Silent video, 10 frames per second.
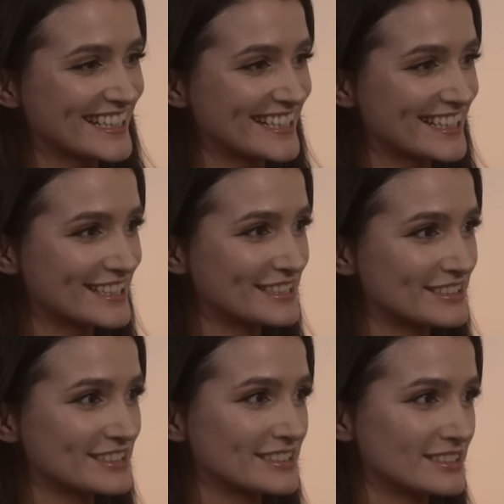
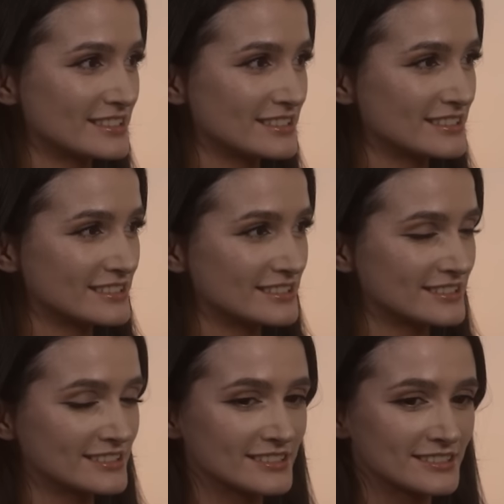
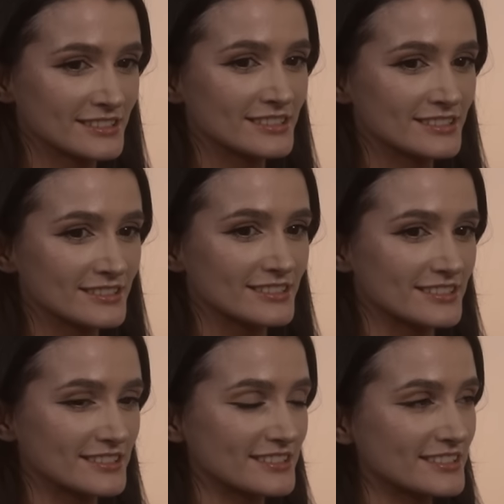
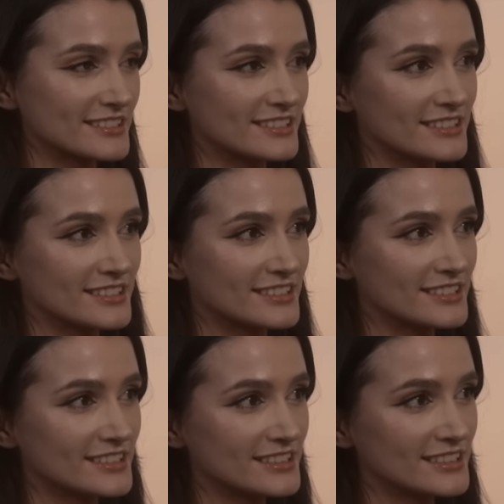(not speaking)